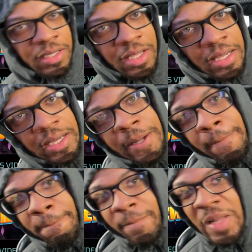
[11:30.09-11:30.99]
All right,
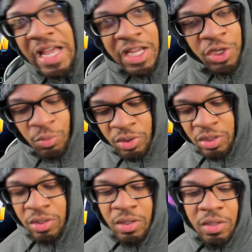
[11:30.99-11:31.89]
and you want
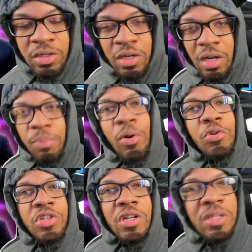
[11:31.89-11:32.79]
to approach
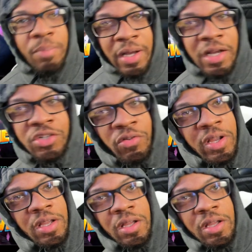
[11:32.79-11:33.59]
her to buy a drink.